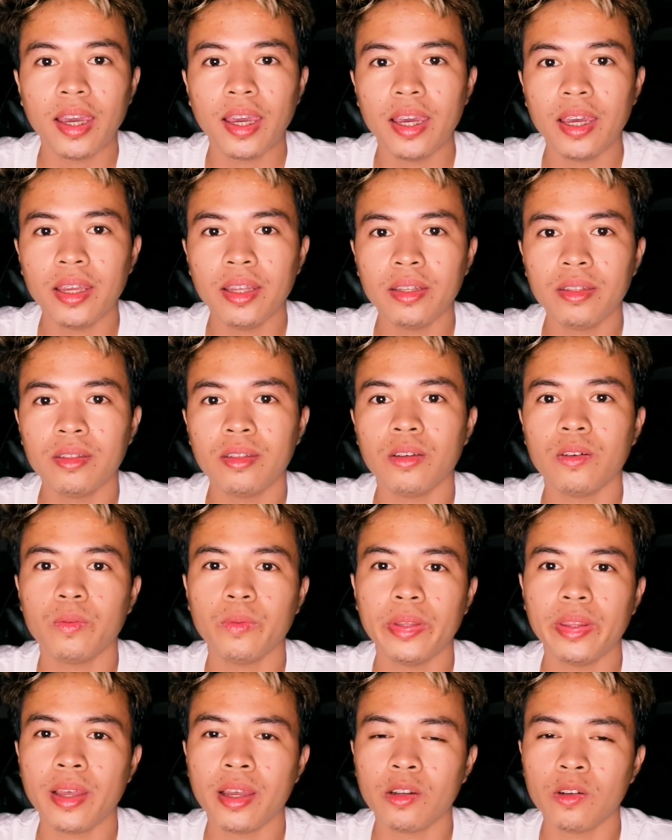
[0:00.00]
and
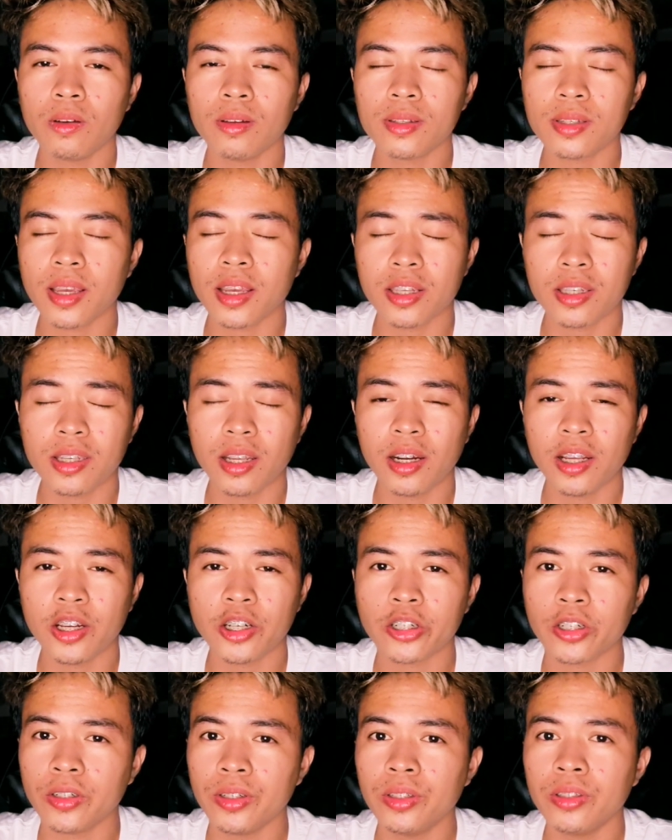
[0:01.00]
with the noise
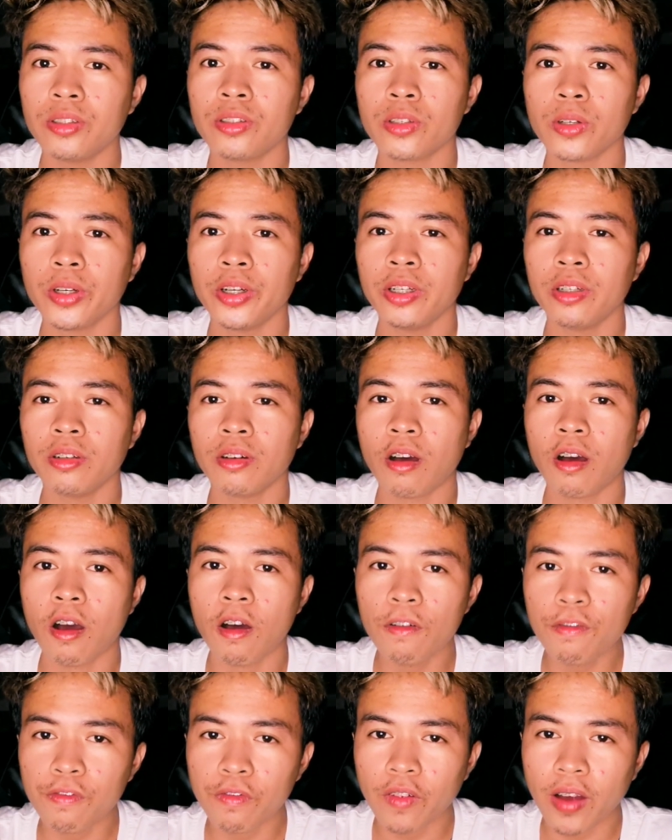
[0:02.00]
cancellation turned
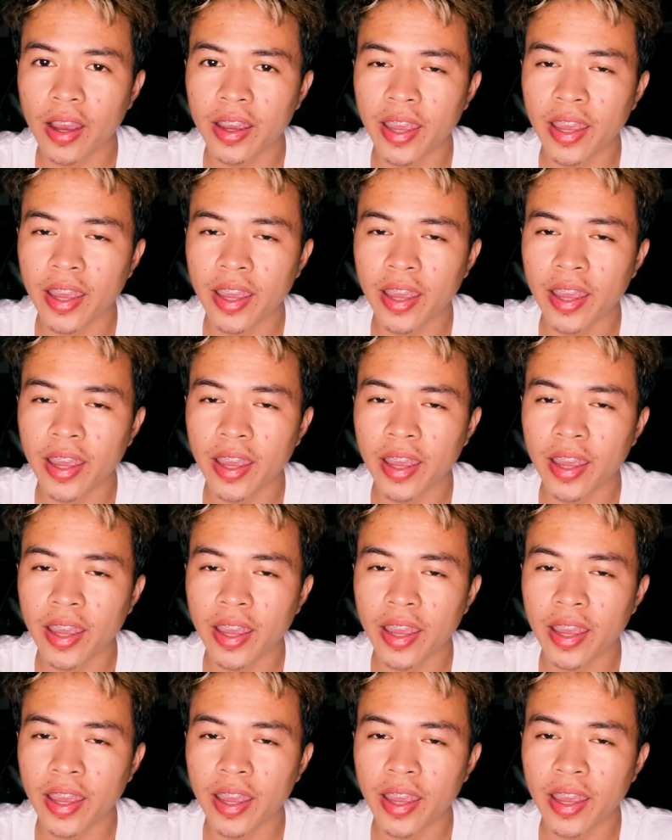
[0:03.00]
off,